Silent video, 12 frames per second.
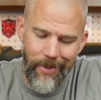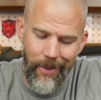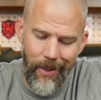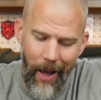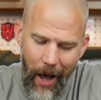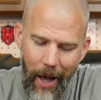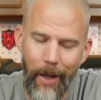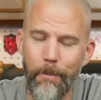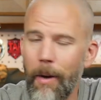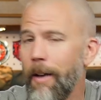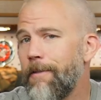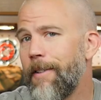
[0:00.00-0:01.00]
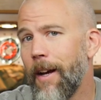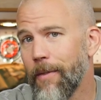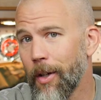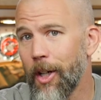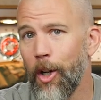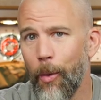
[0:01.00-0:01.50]
not my
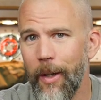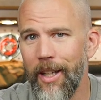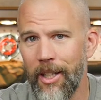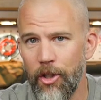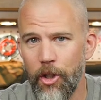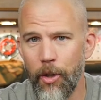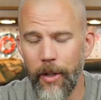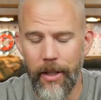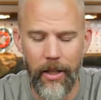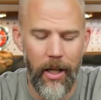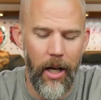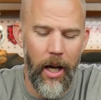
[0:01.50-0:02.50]
favorite going into it,